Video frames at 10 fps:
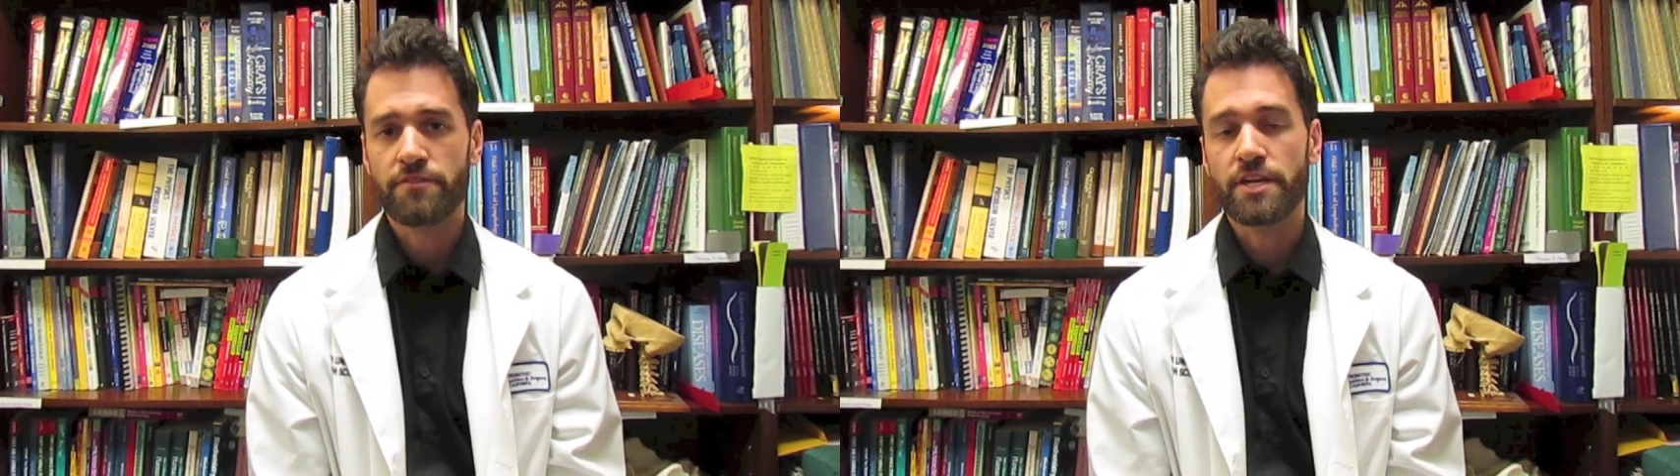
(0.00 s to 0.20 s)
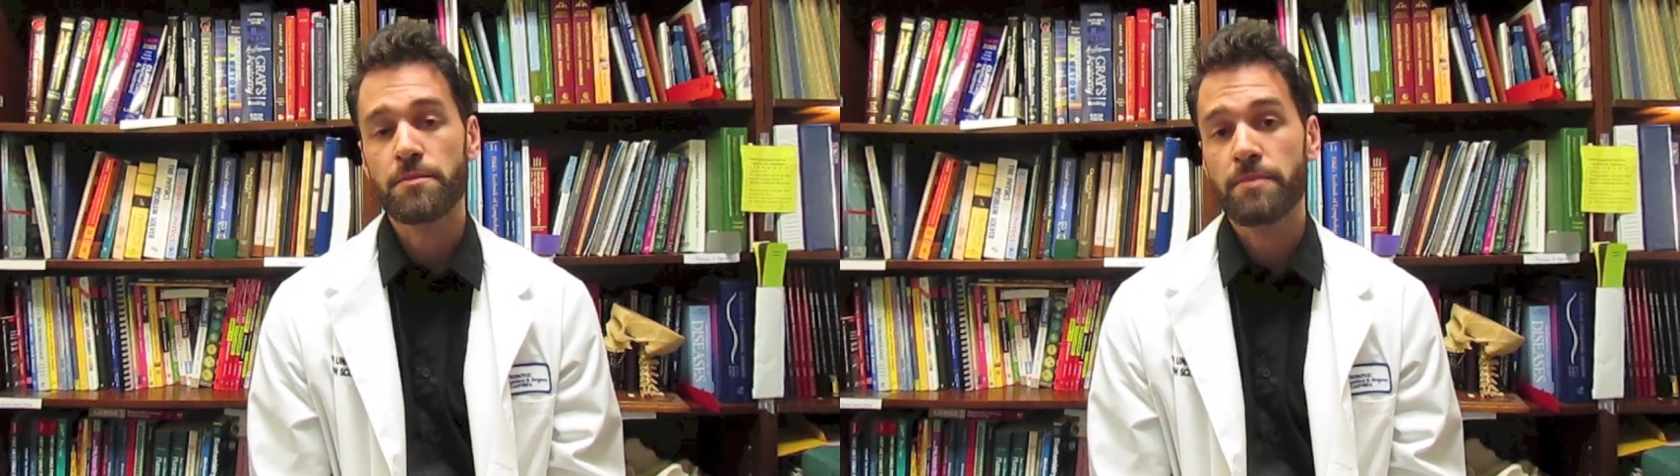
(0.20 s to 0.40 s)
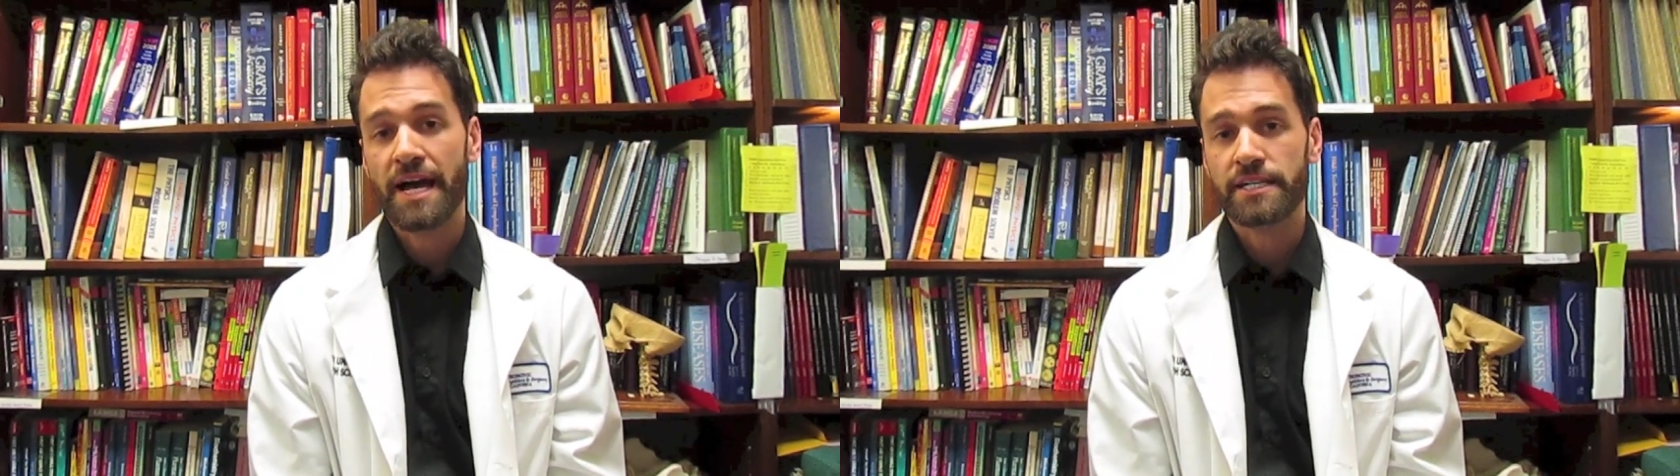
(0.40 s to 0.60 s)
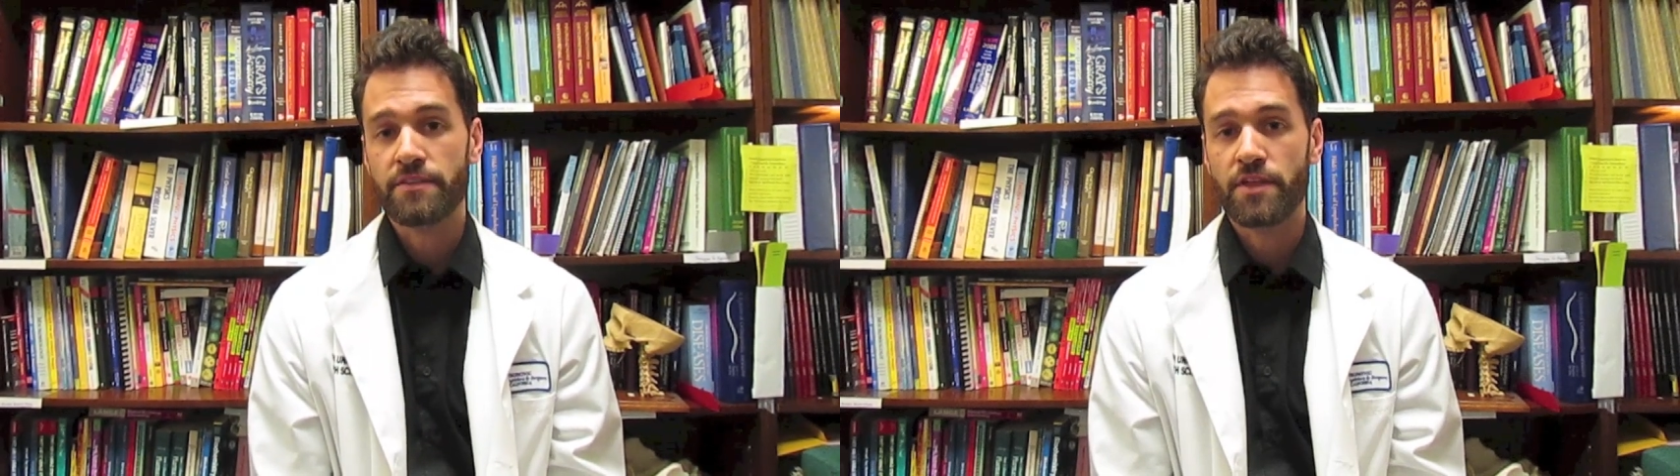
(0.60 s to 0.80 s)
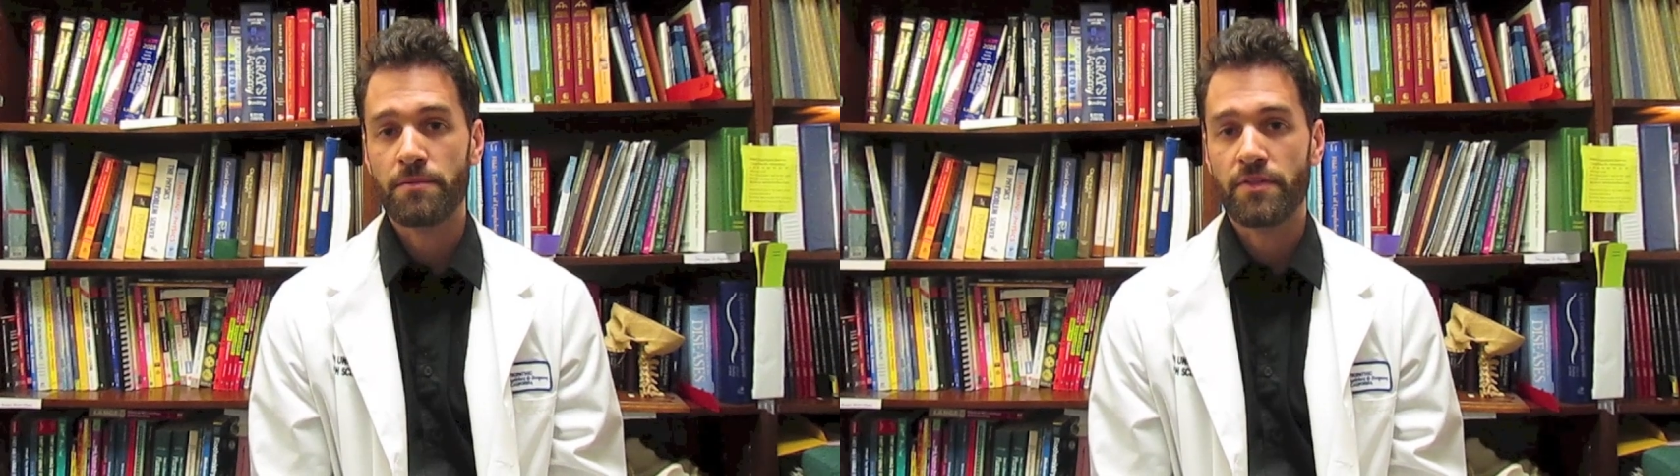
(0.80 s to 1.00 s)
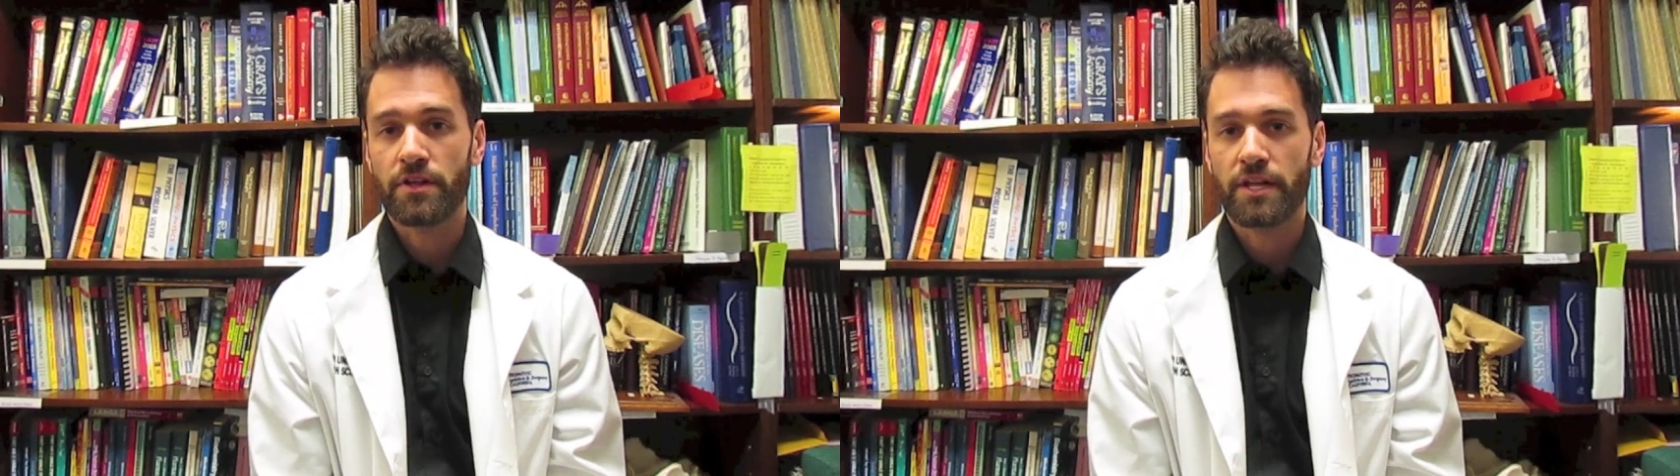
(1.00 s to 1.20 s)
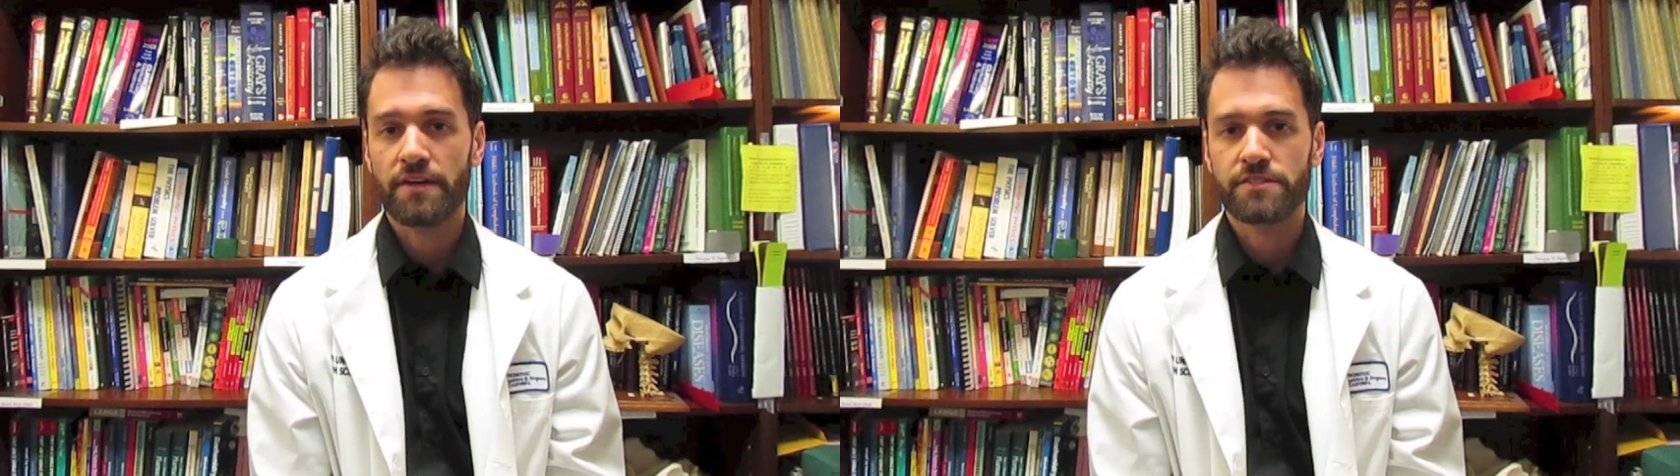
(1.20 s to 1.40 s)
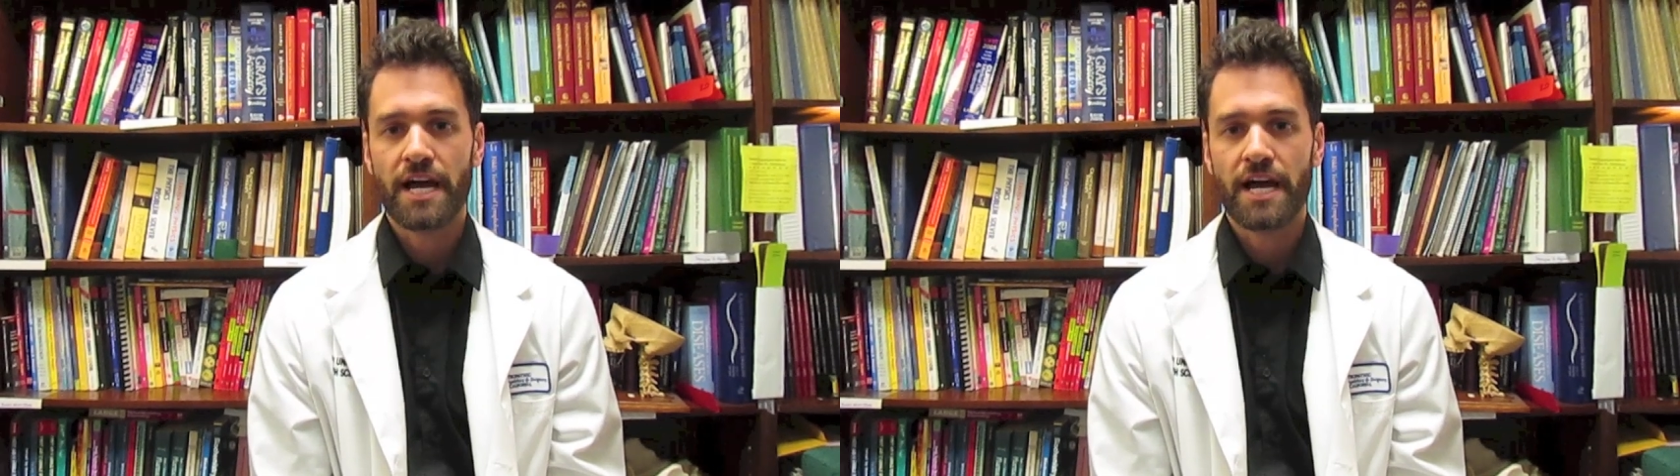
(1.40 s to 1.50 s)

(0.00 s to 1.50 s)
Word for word: have impacted them in their lives.